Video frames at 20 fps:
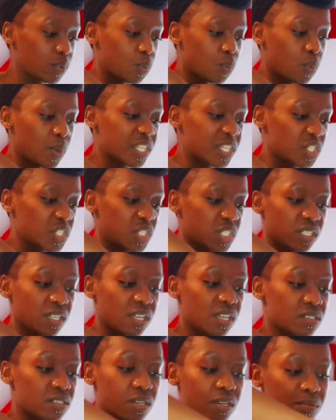which
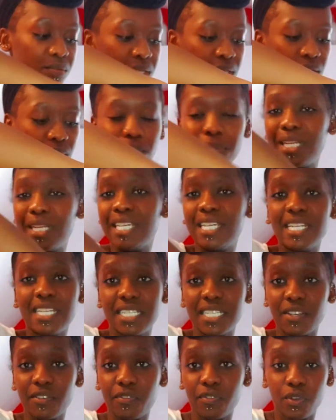is going to be completely
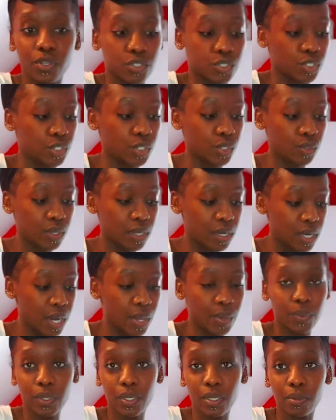different to a
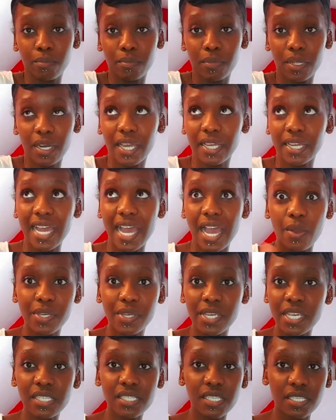locum. Like, how
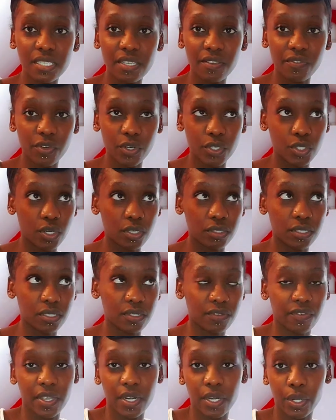easy is it for a doctor to
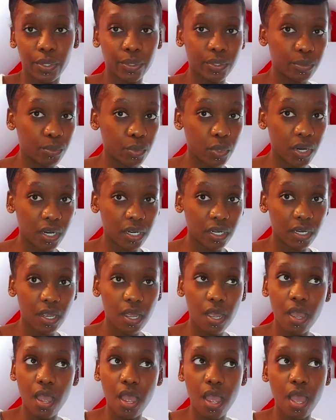find locum work?
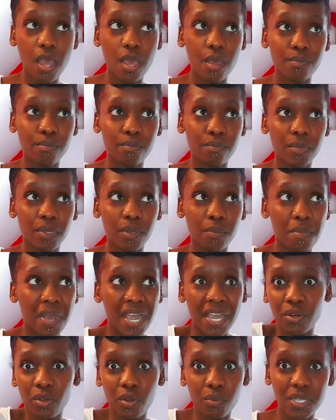
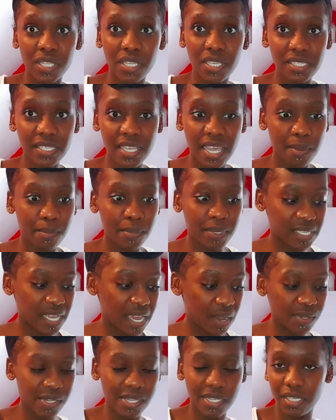Might not be the same as
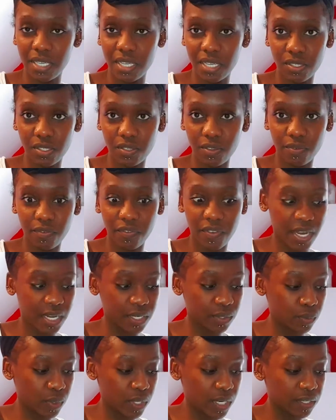how easy it is to
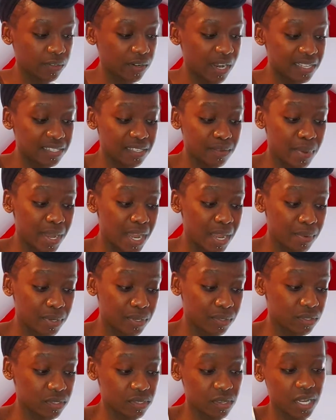find work as a
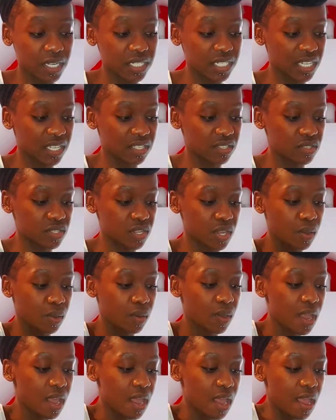biomedical scientist. So
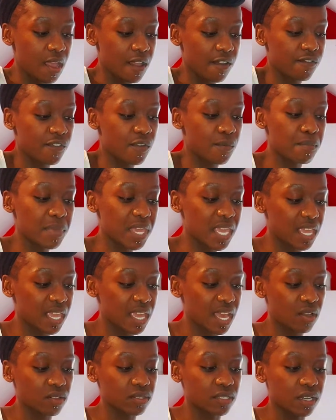for me,
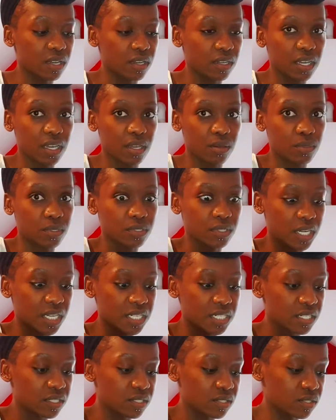I was like, okay, well, I
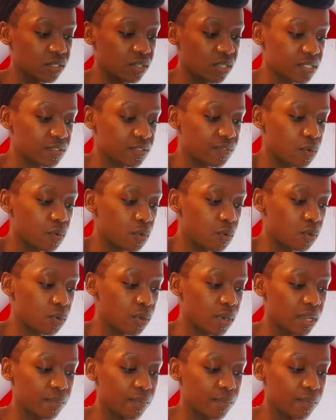need to do this for